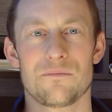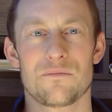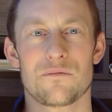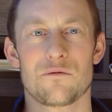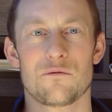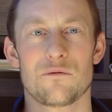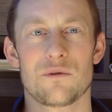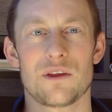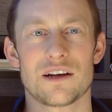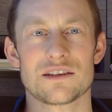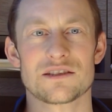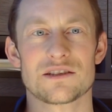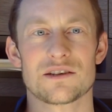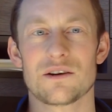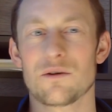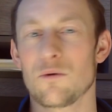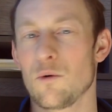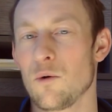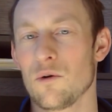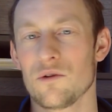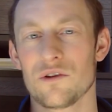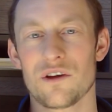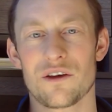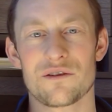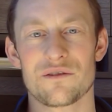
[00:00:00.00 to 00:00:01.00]
that's a
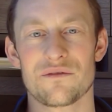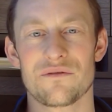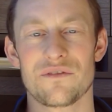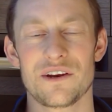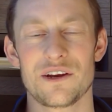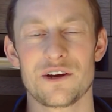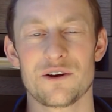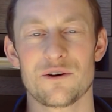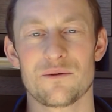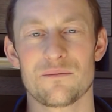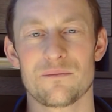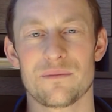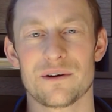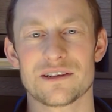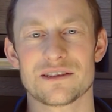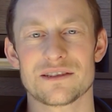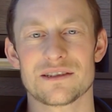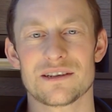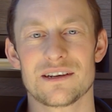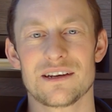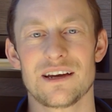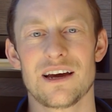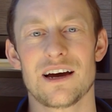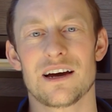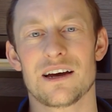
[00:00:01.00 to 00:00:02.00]
whole nother video.
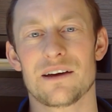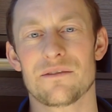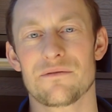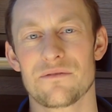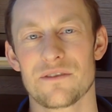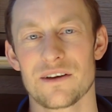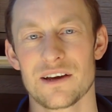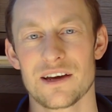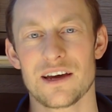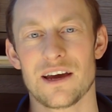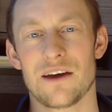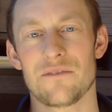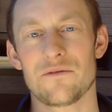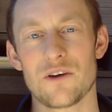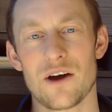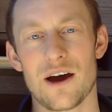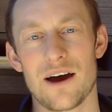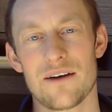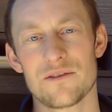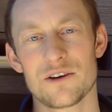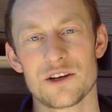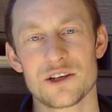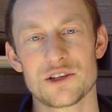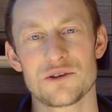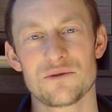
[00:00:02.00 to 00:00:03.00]
But yeah, if you
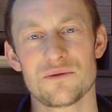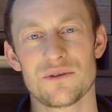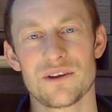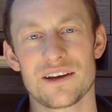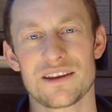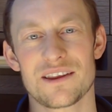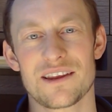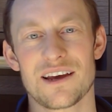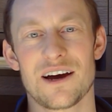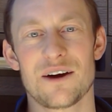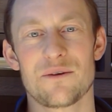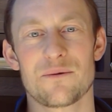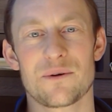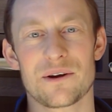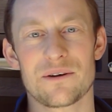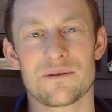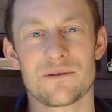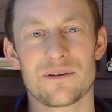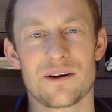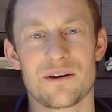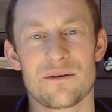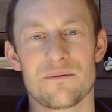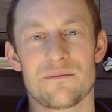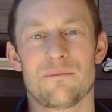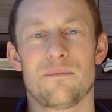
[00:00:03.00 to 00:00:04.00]
have an issue like that where
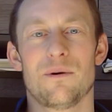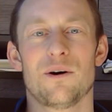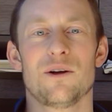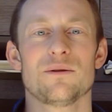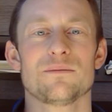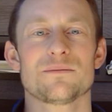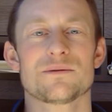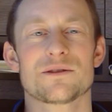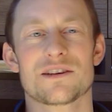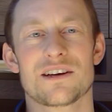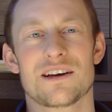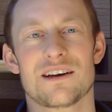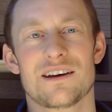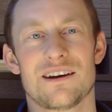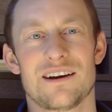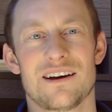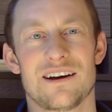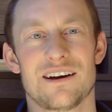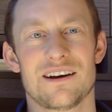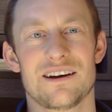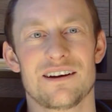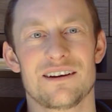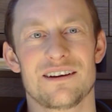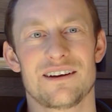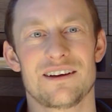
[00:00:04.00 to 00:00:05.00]
your bulbs
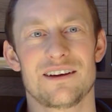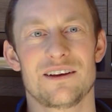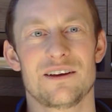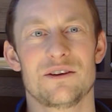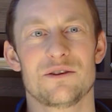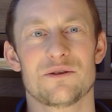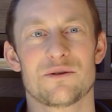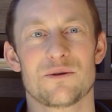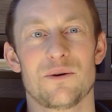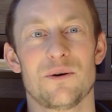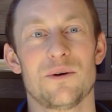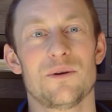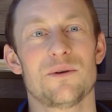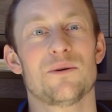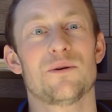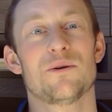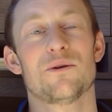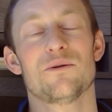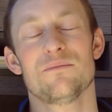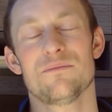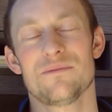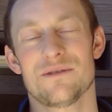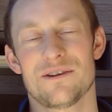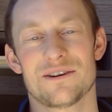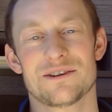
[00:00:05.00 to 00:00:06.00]
in your whole
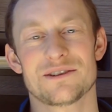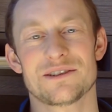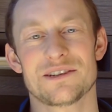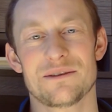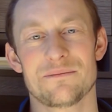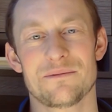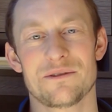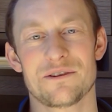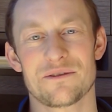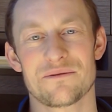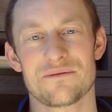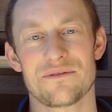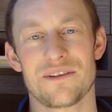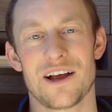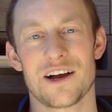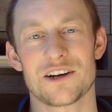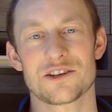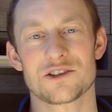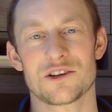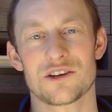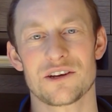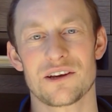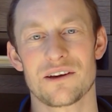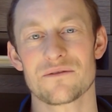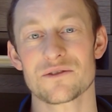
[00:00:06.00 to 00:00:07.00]
home are dimming or
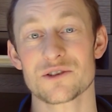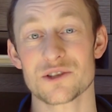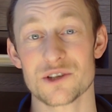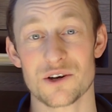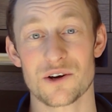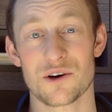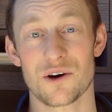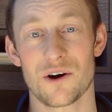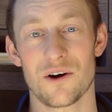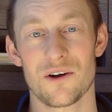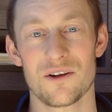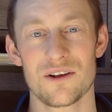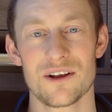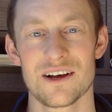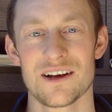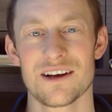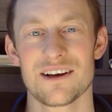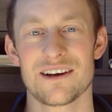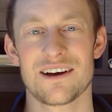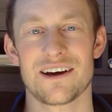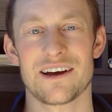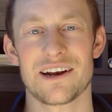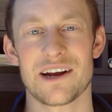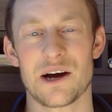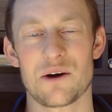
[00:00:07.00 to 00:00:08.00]
flashing, give us a call
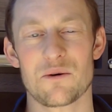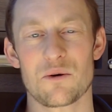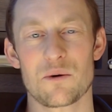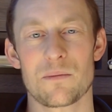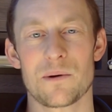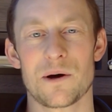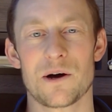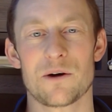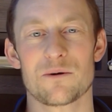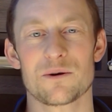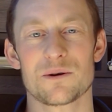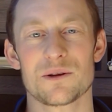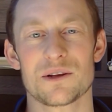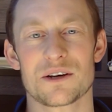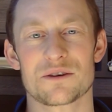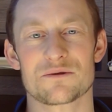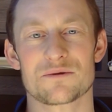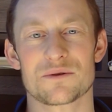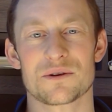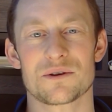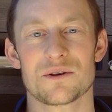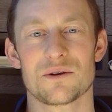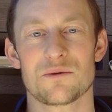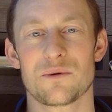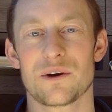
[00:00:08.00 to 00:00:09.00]
at Hauer Power
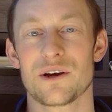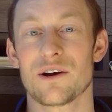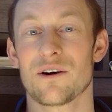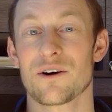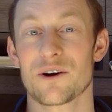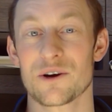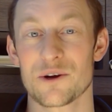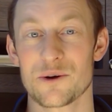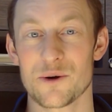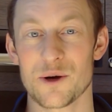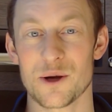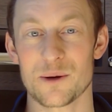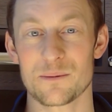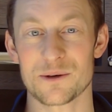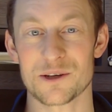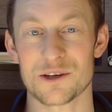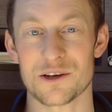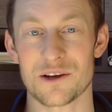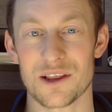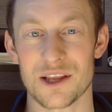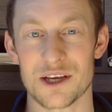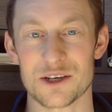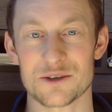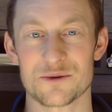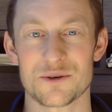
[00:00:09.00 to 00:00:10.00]
Electrical. We are your
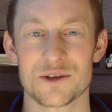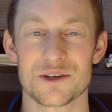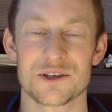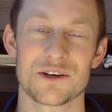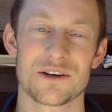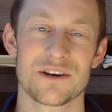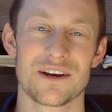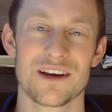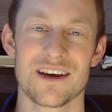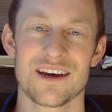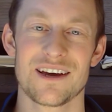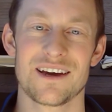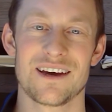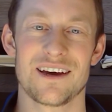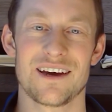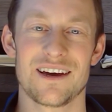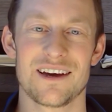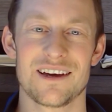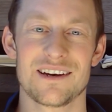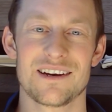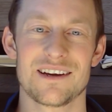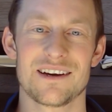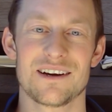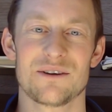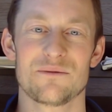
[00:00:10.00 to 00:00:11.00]
Edmonton electrician,
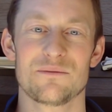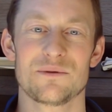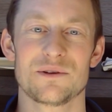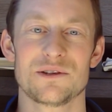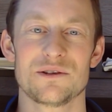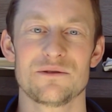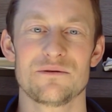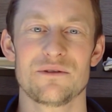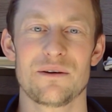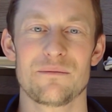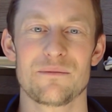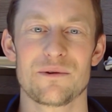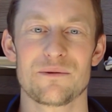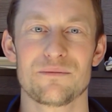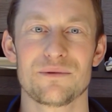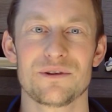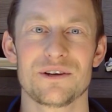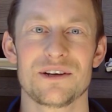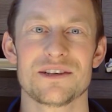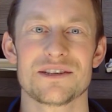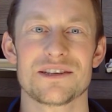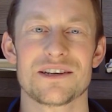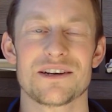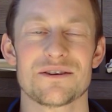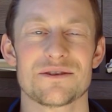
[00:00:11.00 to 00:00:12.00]
and we do aim to
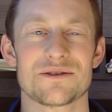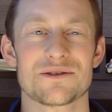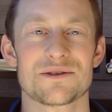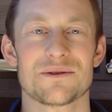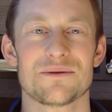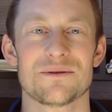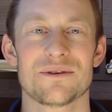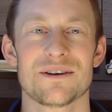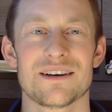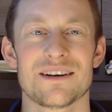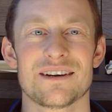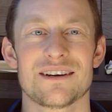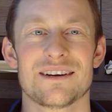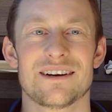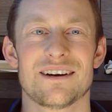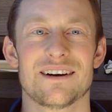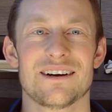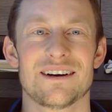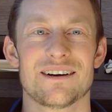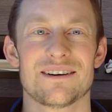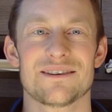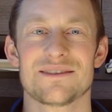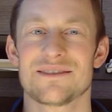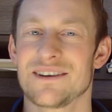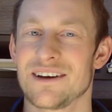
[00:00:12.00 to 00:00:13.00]
please here. So
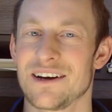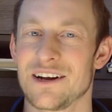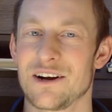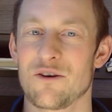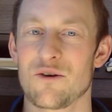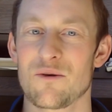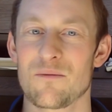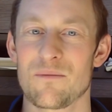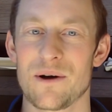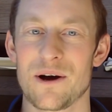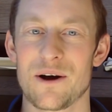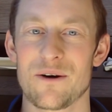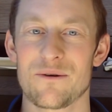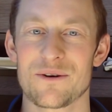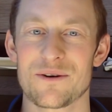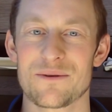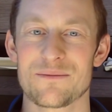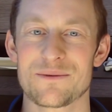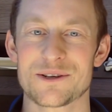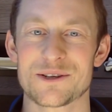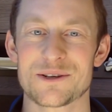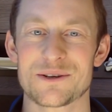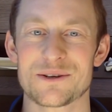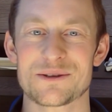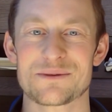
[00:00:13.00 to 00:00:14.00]
at Hauer Power, our
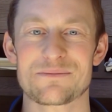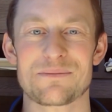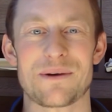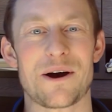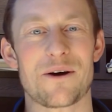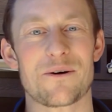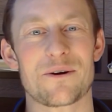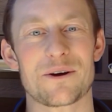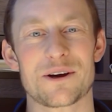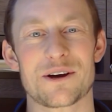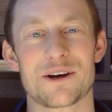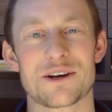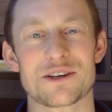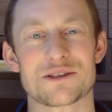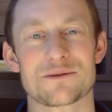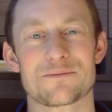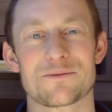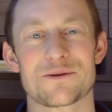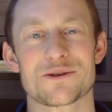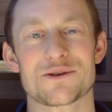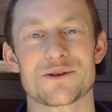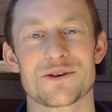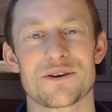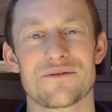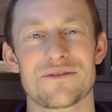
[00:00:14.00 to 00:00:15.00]
mission is power and
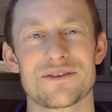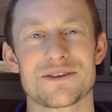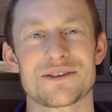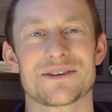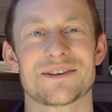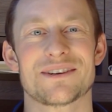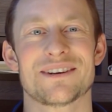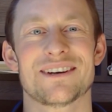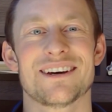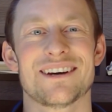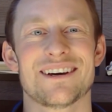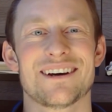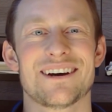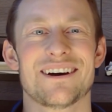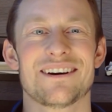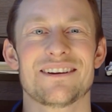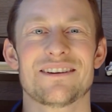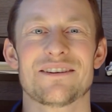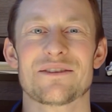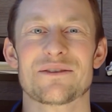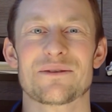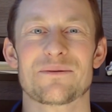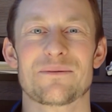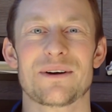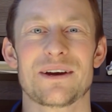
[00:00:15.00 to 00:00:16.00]
customer service, and
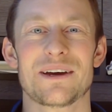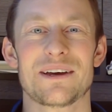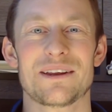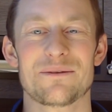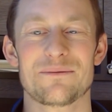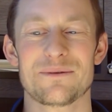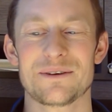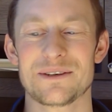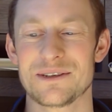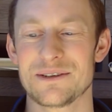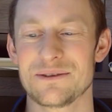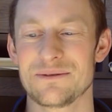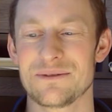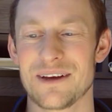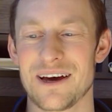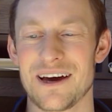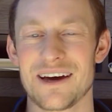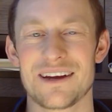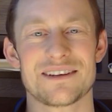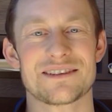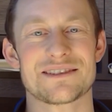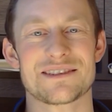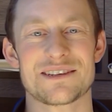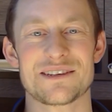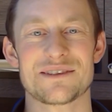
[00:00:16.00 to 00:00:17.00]
another way that we do
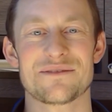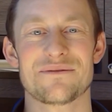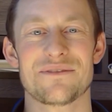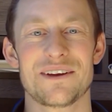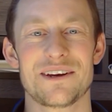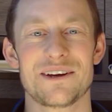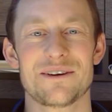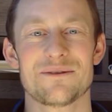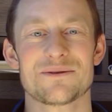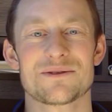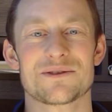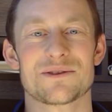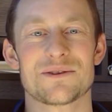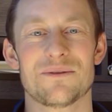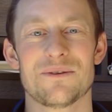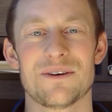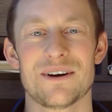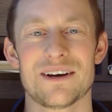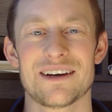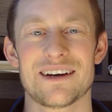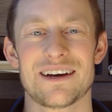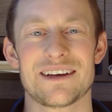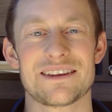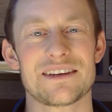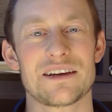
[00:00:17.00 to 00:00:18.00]
that is these videos. So
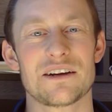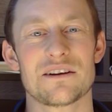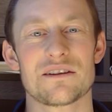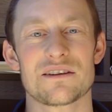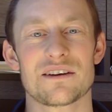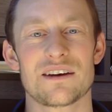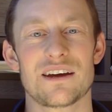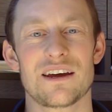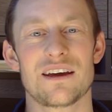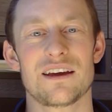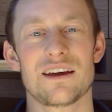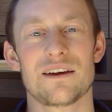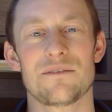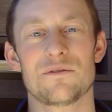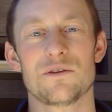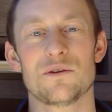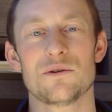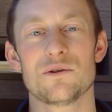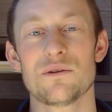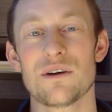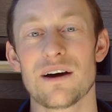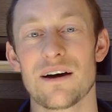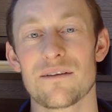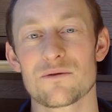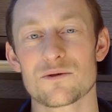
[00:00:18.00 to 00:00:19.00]
at the end of the day, if you
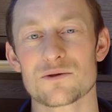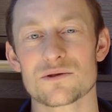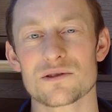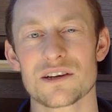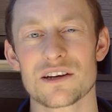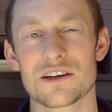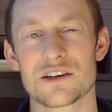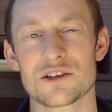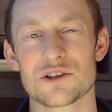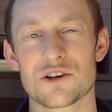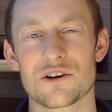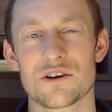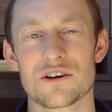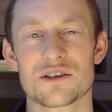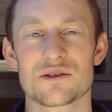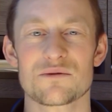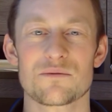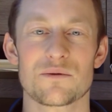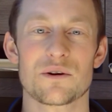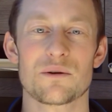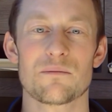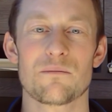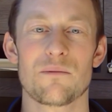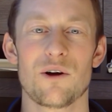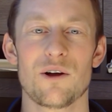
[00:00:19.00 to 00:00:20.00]
do have those leakage currents
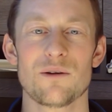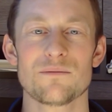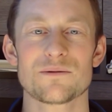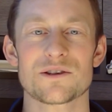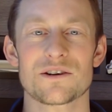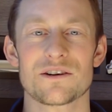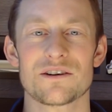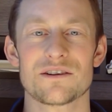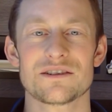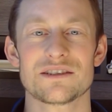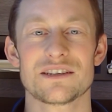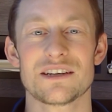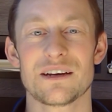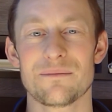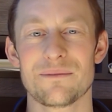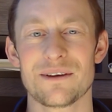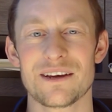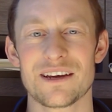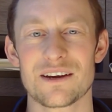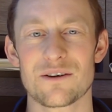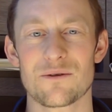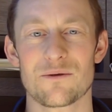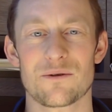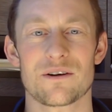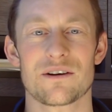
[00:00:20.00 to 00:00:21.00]
where your bulbs are
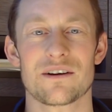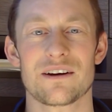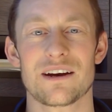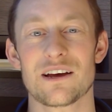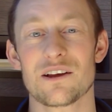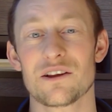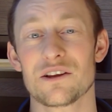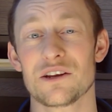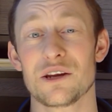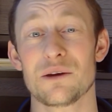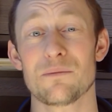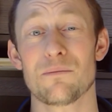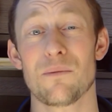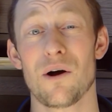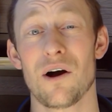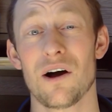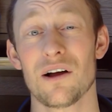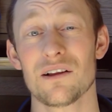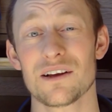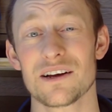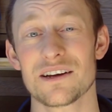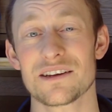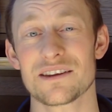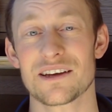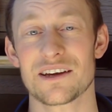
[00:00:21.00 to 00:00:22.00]
dimming, or an LED
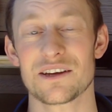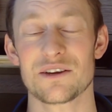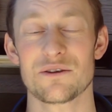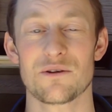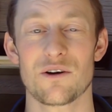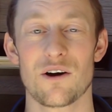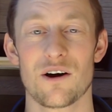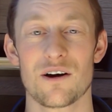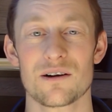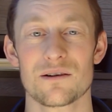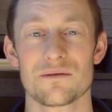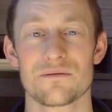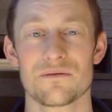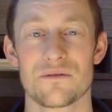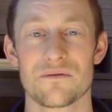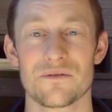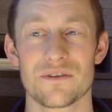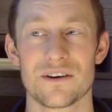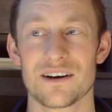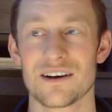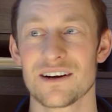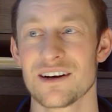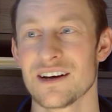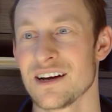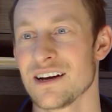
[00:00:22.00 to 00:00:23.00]
pot light that you got off of
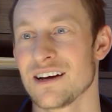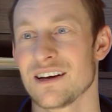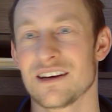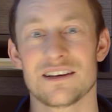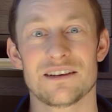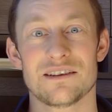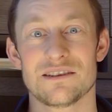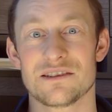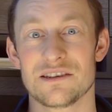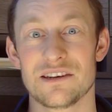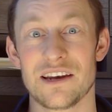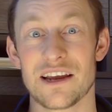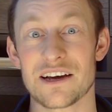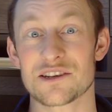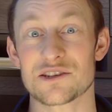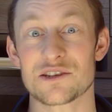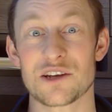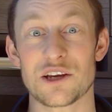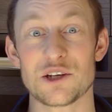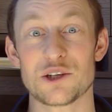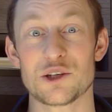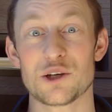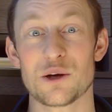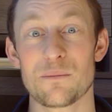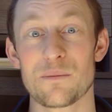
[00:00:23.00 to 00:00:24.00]
a next
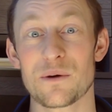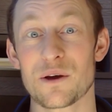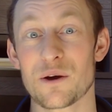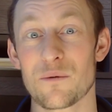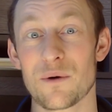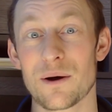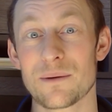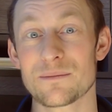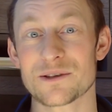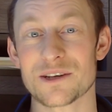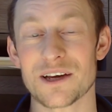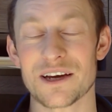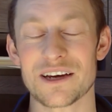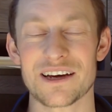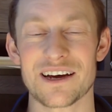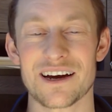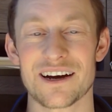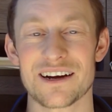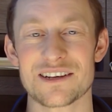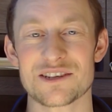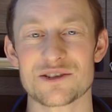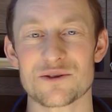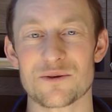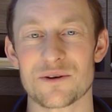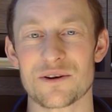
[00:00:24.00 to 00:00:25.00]
day shipping website
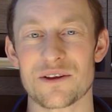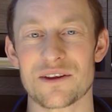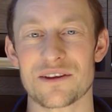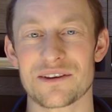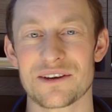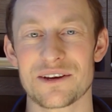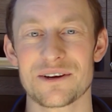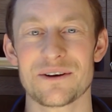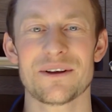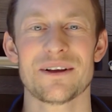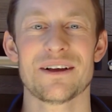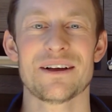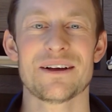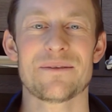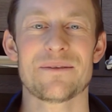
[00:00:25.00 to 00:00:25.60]
kind of sort of deal,